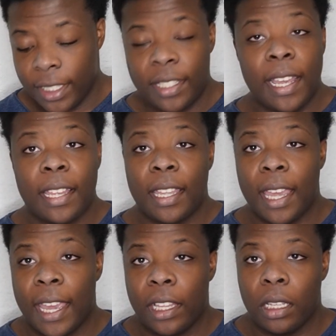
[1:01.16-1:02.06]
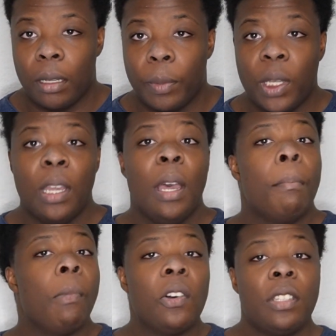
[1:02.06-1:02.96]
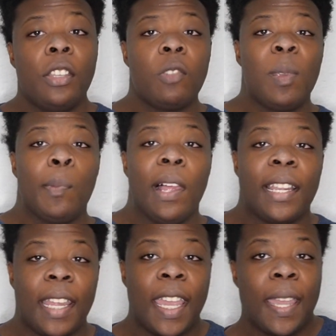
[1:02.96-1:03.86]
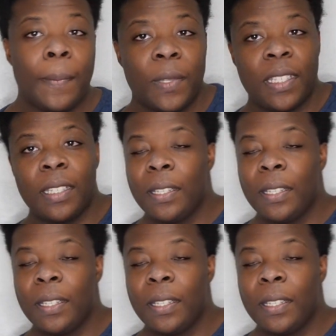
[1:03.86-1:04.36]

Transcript: extent, Caleb. Most of those people I named